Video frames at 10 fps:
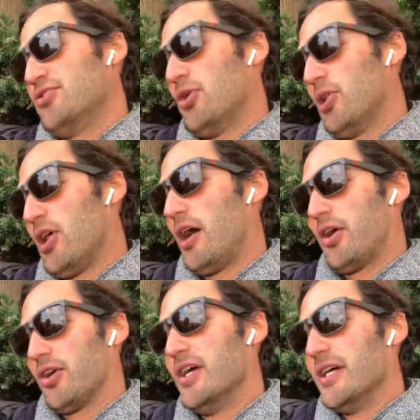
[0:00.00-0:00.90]
is no
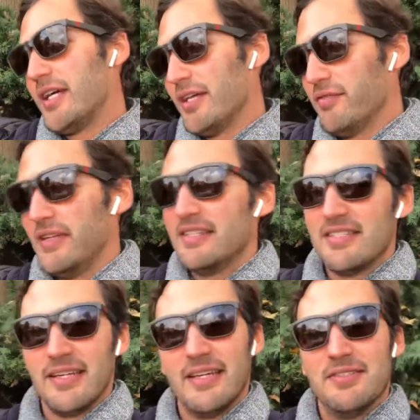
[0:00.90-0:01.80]
longer
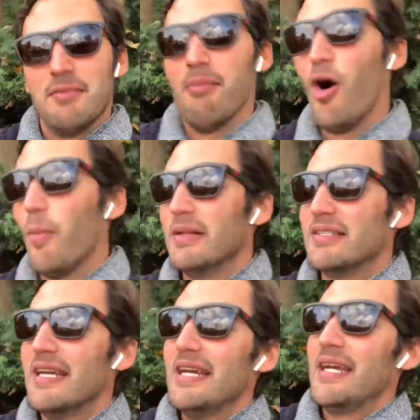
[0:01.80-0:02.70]
convincing. It is a
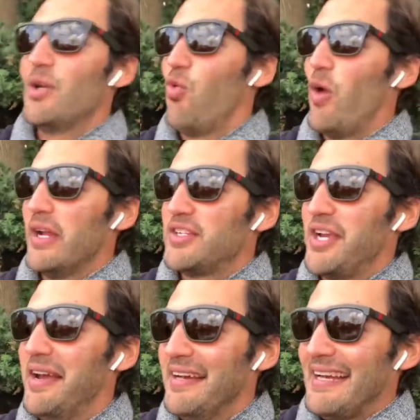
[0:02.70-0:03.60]
moment in
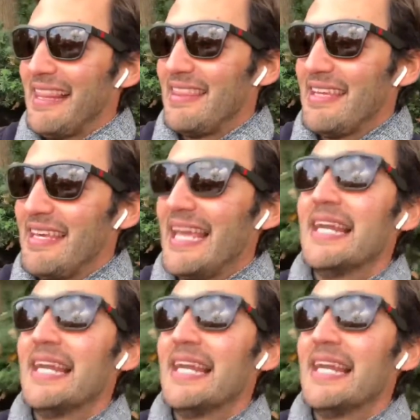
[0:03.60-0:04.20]
which the